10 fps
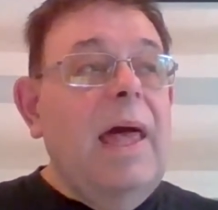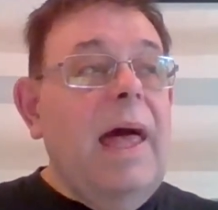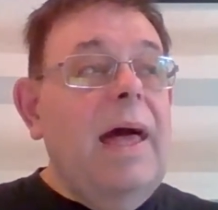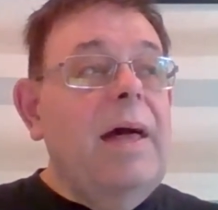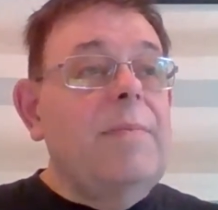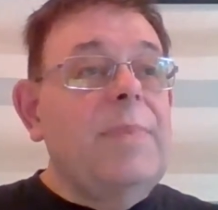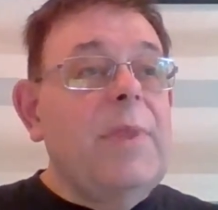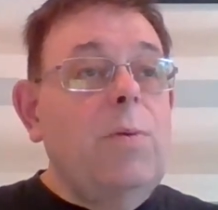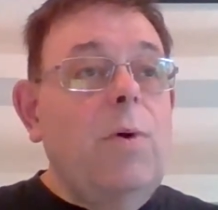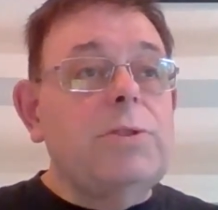
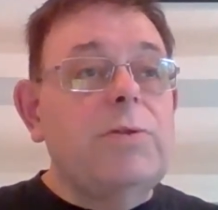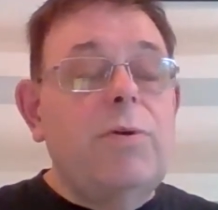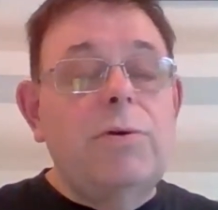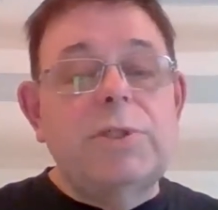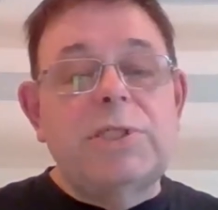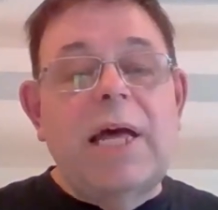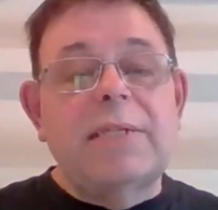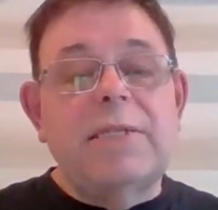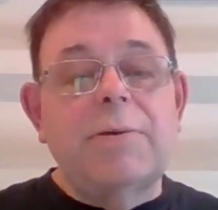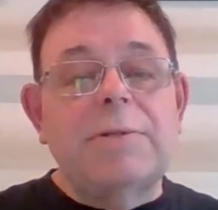the Wars of the Roses
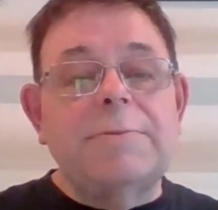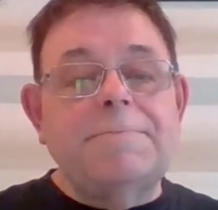stands out.